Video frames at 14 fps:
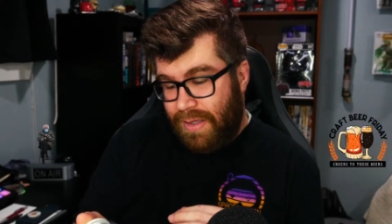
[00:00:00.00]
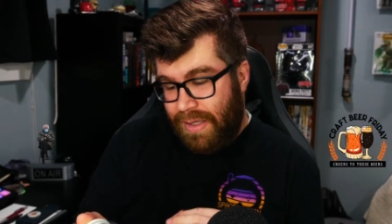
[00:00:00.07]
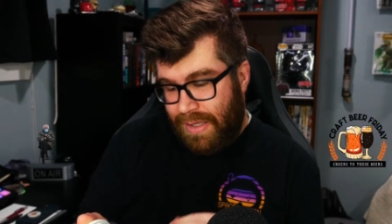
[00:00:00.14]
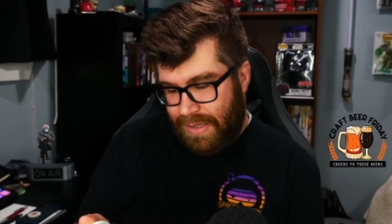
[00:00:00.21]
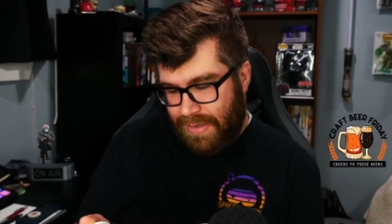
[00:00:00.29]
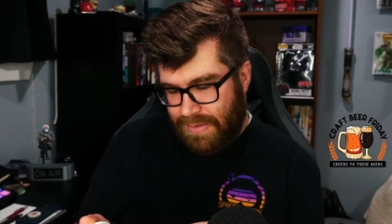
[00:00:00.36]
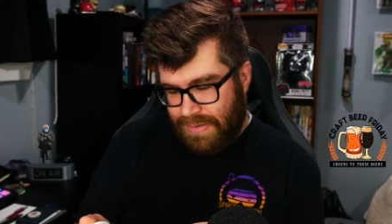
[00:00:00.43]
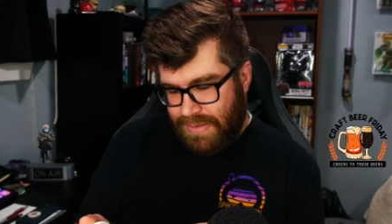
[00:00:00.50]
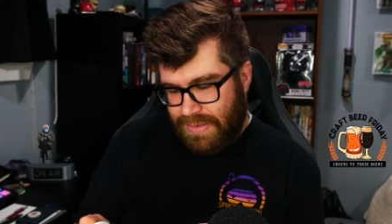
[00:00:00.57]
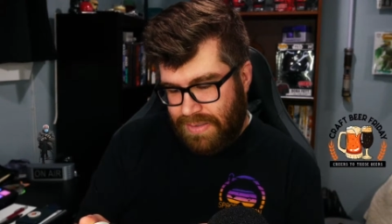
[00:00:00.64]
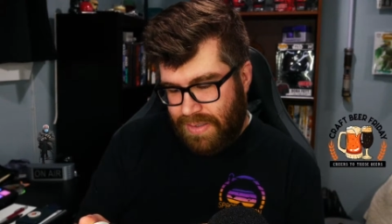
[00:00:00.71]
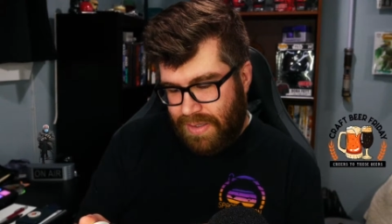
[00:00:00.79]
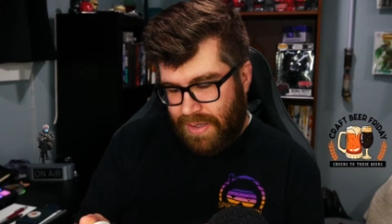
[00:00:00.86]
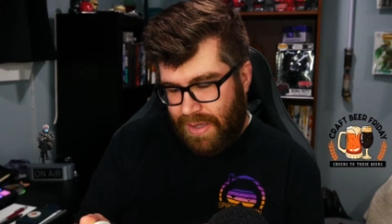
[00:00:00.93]

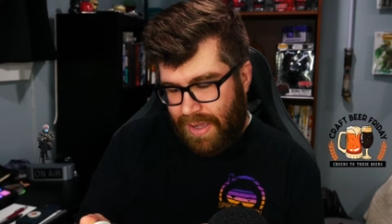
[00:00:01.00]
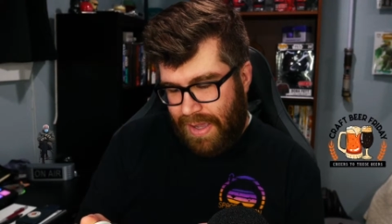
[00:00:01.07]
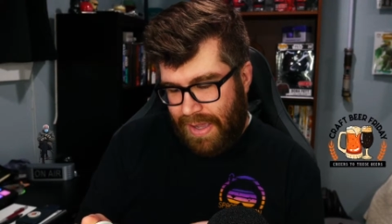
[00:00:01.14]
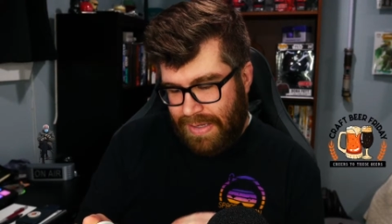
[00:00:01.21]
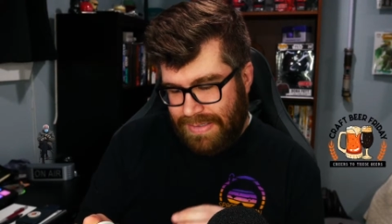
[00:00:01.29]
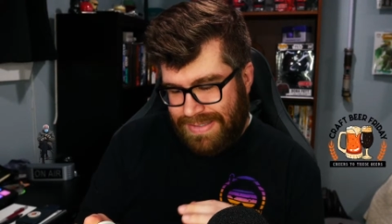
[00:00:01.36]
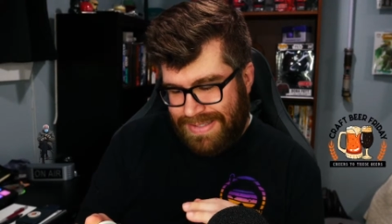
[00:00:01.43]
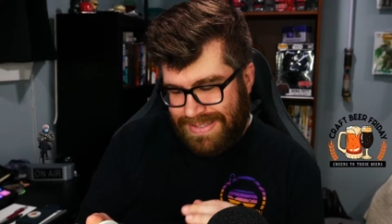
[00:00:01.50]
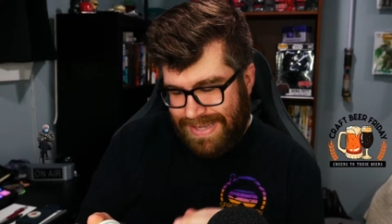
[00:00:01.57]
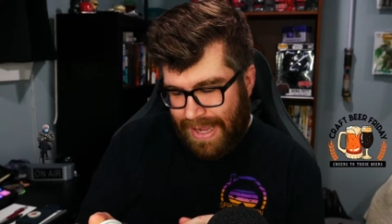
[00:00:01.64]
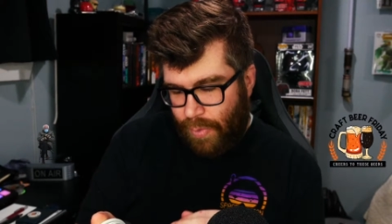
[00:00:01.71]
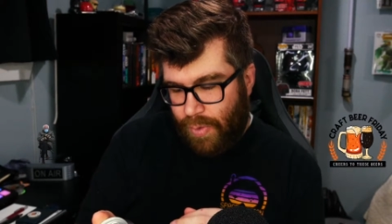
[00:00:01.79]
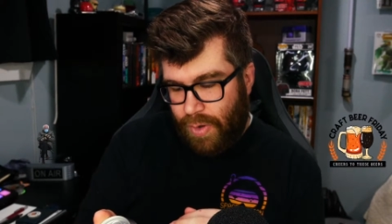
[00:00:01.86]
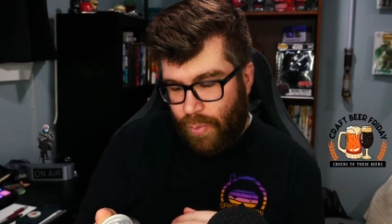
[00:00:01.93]
is a
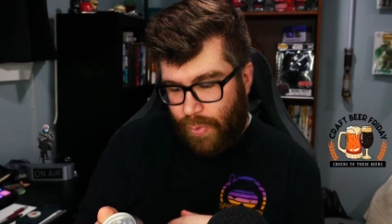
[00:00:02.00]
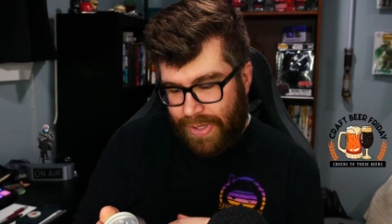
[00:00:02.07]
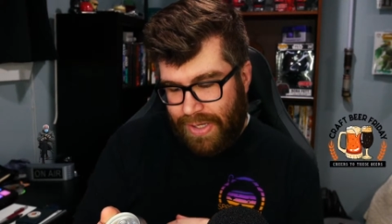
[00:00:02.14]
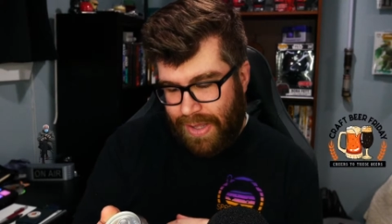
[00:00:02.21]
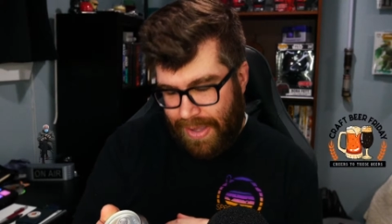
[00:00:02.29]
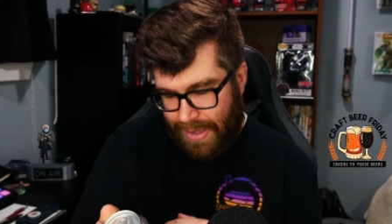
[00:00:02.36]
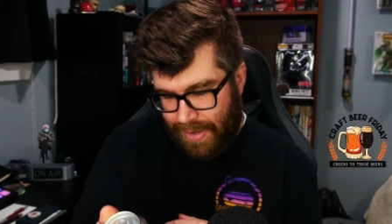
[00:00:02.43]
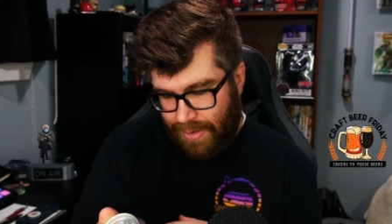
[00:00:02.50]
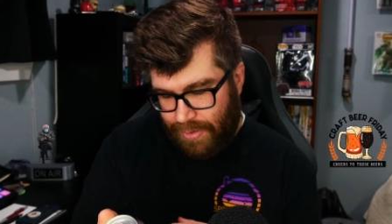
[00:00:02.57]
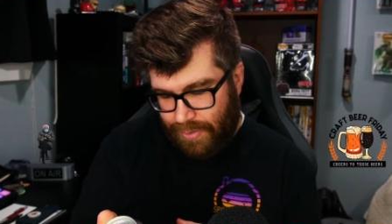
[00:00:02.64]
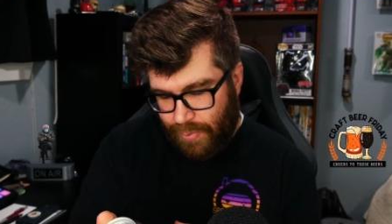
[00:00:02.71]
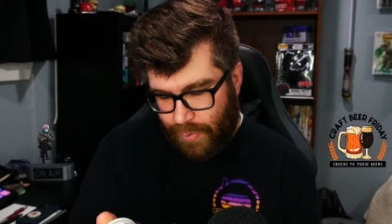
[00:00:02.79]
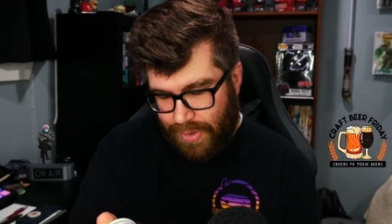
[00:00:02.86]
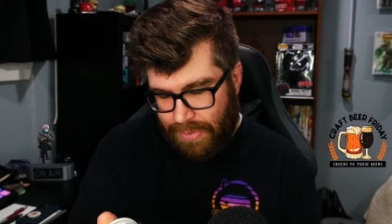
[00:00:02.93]
sour wheat
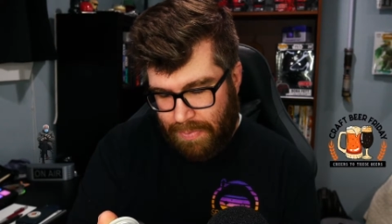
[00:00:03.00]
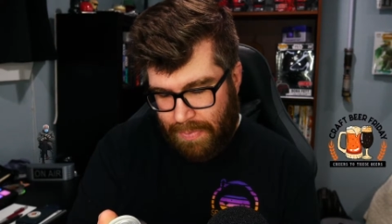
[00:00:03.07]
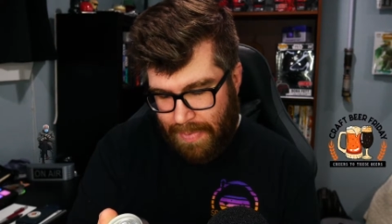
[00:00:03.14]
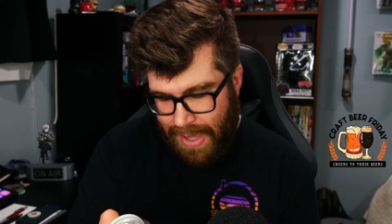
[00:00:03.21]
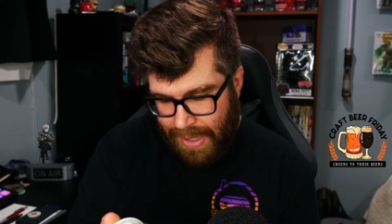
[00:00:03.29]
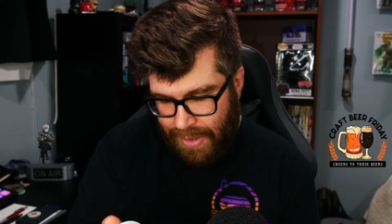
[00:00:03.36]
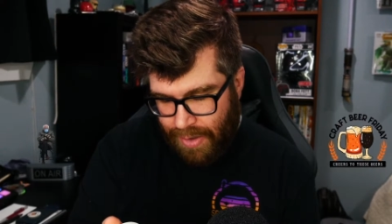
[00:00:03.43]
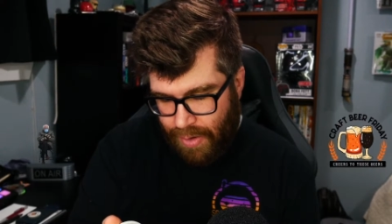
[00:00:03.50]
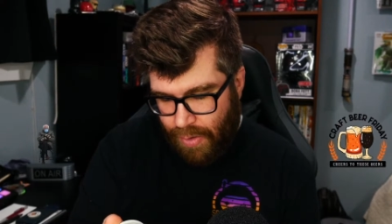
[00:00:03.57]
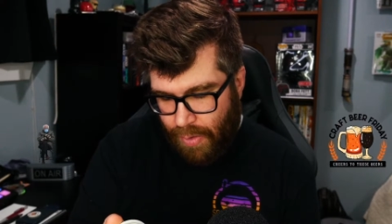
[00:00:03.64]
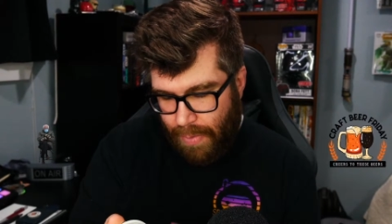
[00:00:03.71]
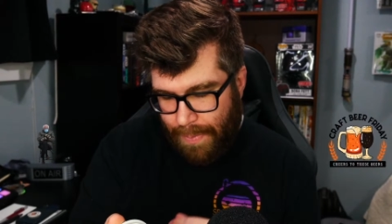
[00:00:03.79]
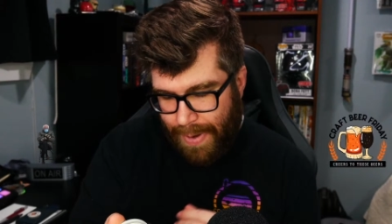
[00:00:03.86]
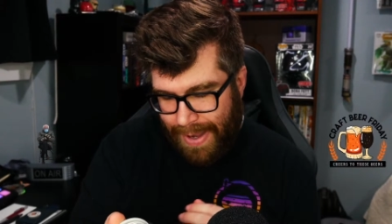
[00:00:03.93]
ale with
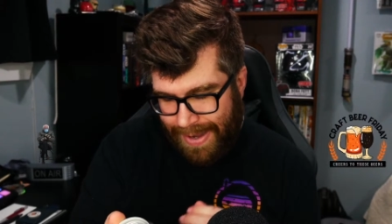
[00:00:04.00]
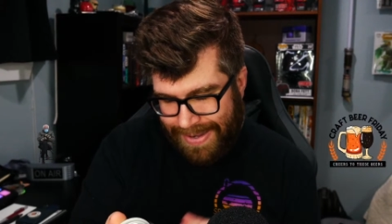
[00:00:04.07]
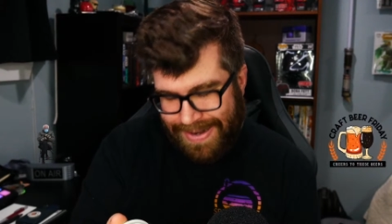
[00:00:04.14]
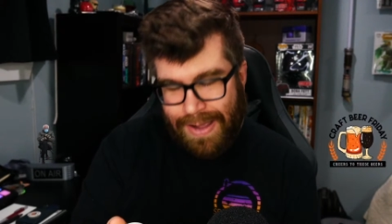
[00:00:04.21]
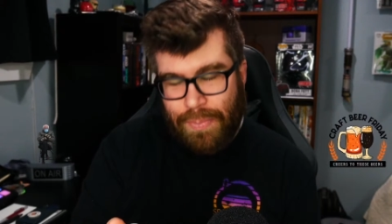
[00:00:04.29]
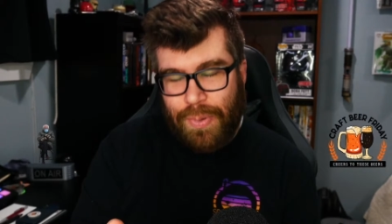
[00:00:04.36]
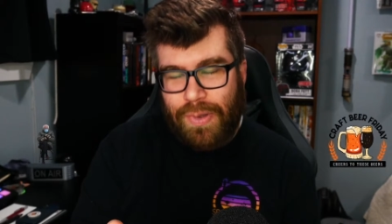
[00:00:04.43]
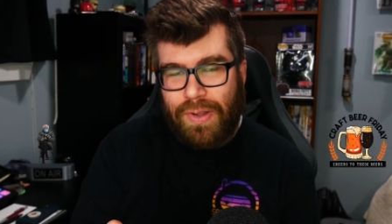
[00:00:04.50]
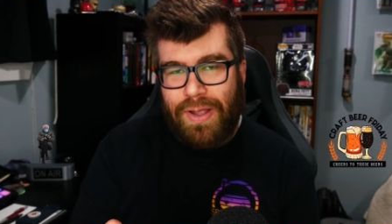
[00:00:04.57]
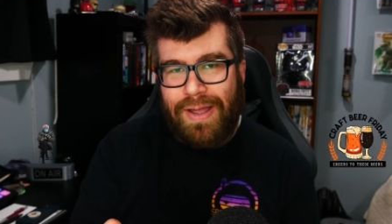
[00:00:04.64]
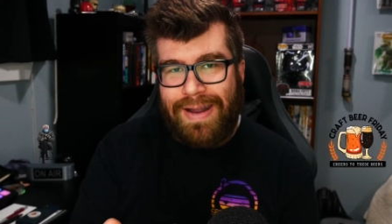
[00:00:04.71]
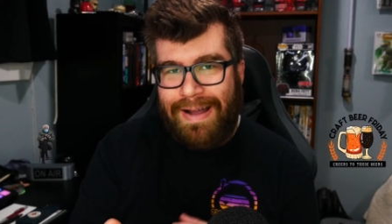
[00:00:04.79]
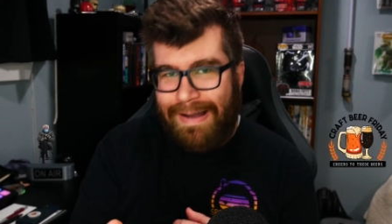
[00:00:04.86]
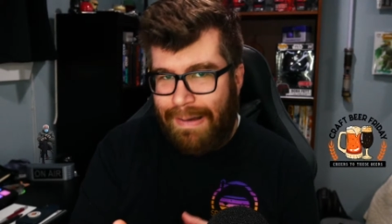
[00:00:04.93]
mango, pineapple,
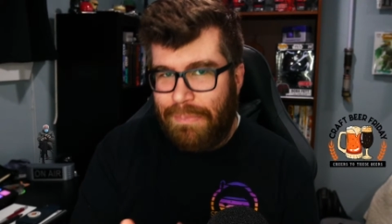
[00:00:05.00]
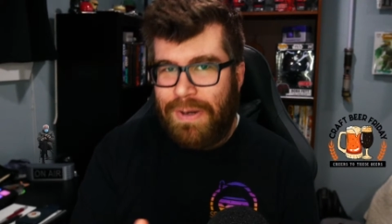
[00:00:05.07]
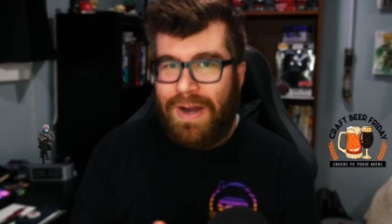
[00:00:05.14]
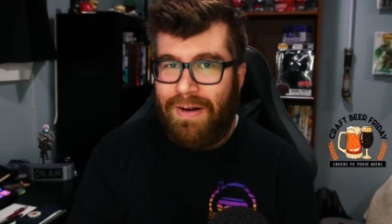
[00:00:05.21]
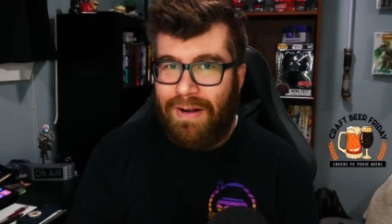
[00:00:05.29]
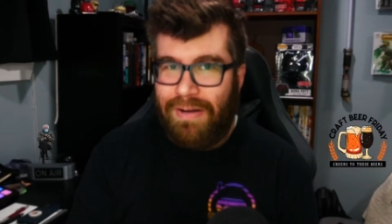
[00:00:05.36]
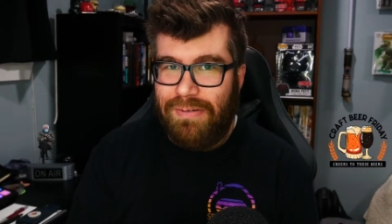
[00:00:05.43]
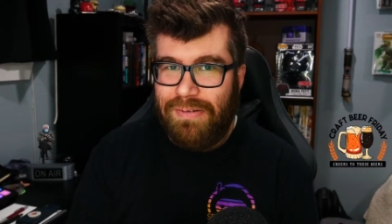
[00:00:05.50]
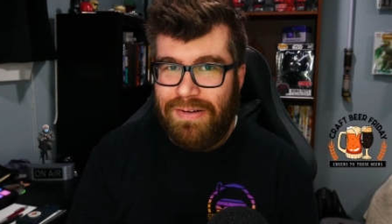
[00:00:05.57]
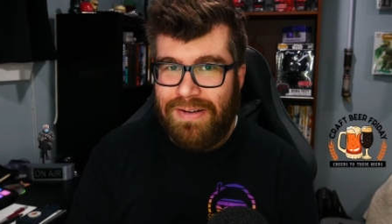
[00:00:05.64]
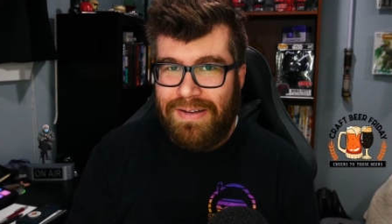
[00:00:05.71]
and habanero.